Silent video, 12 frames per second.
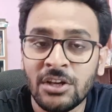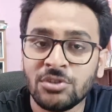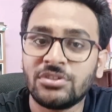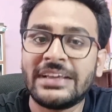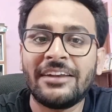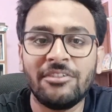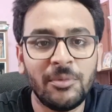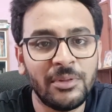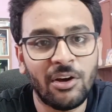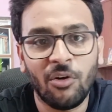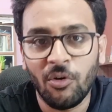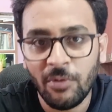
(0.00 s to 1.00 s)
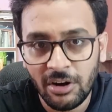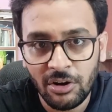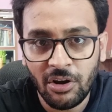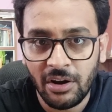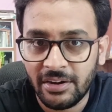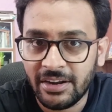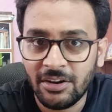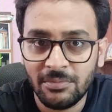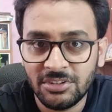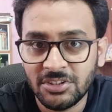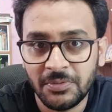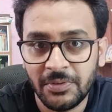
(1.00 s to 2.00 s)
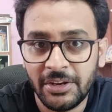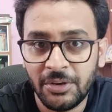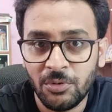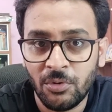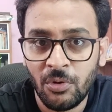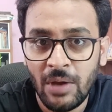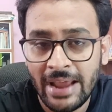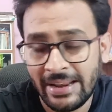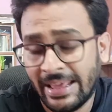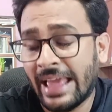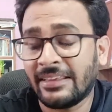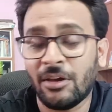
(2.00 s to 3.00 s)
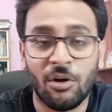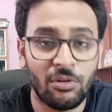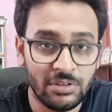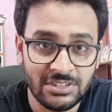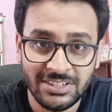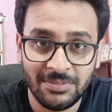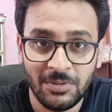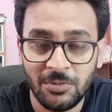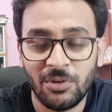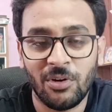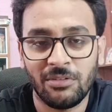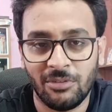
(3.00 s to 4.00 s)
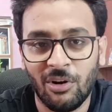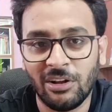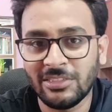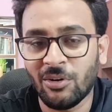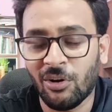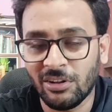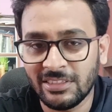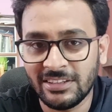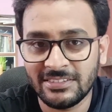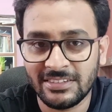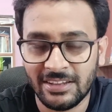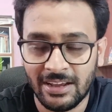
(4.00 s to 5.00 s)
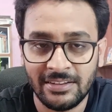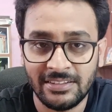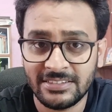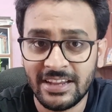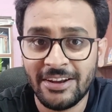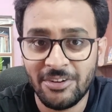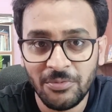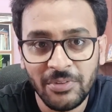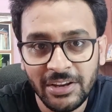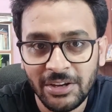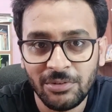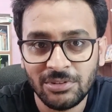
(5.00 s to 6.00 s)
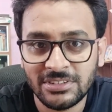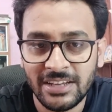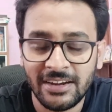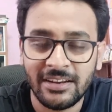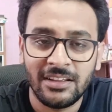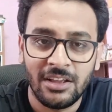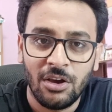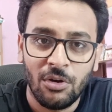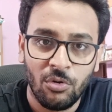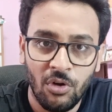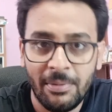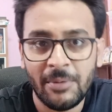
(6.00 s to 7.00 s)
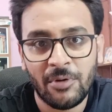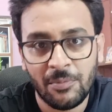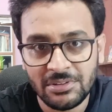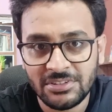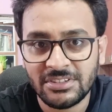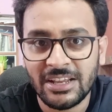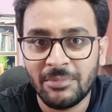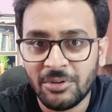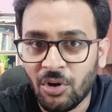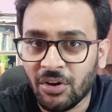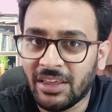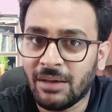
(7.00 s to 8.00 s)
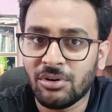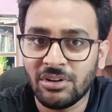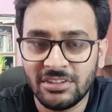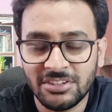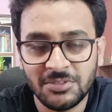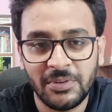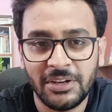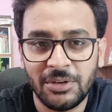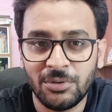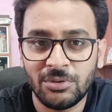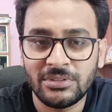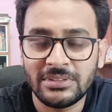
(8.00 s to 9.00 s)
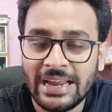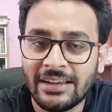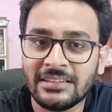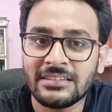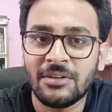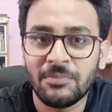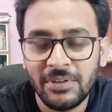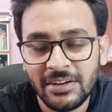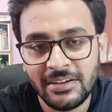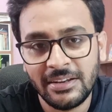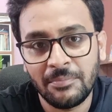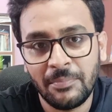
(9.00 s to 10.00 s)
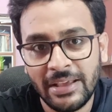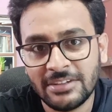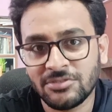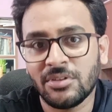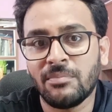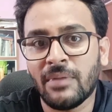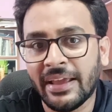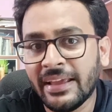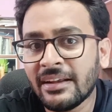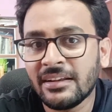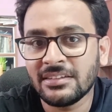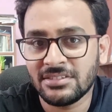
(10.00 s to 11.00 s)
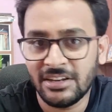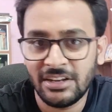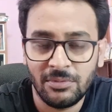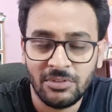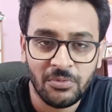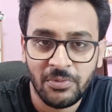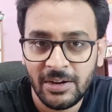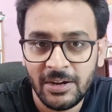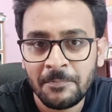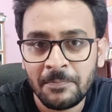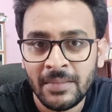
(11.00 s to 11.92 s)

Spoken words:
So that will be the overall content of this video. And as I always say before all this kind of videos, that whoever professors I'll be talking about in this video, that is completely based on my understanding of the field.